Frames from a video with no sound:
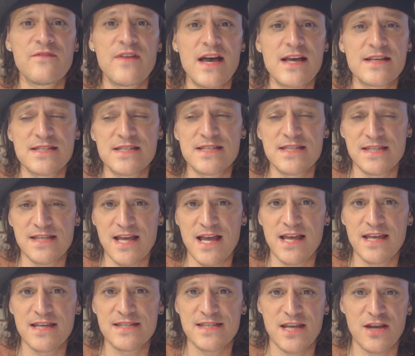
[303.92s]
fastest and
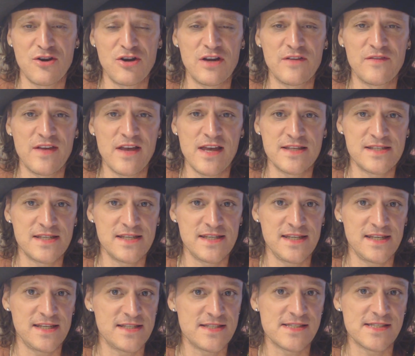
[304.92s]
highest carrier of
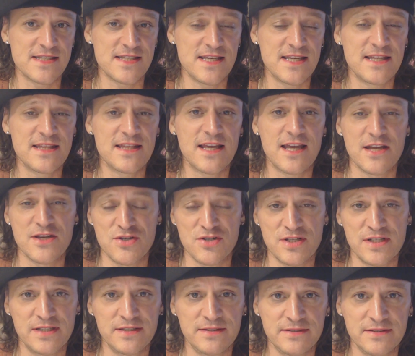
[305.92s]
STDs in the
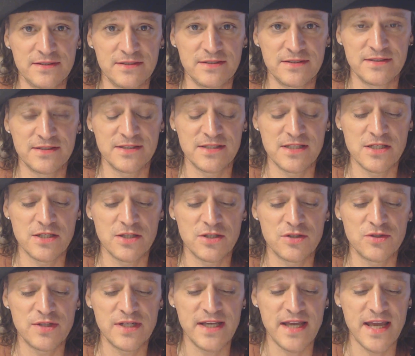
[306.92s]
country,
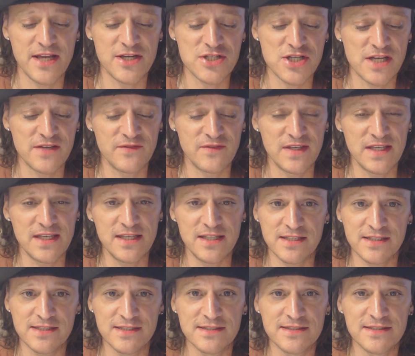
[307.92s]
including HIV.